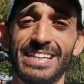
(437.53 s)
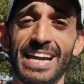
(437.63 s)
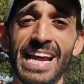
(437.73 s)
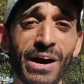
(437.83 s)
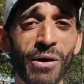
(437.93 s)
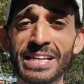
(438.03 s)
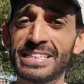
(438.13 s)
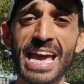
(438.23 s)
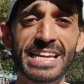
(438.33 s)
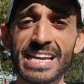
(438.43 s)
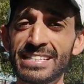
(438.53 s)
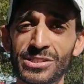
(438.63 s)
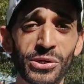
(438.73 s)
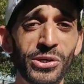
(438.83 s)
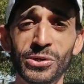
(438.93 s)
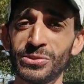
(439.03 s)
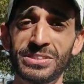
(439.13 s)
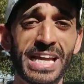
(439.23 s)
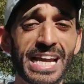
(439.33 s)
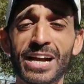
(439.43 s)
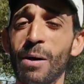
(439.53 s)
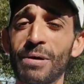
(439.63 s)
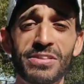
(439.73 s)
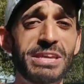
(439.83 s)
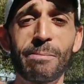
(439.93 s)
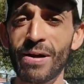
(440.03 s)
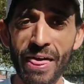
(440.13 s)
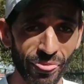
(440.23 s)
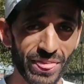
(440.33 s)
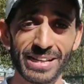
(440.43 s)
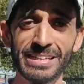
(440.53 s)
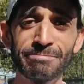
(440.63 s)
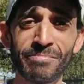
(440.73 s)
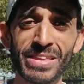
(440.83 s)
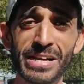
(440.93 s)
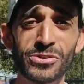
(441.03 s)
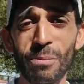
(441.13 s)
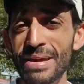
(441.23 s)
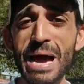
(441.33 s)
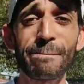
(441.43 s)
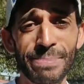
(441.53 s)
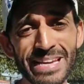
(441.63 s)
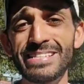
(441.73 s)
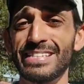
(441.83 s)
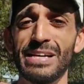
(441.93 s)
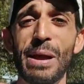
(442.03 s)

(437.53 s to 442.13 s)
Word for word: And all it takes is to take a couple of deep breaths to be at peace.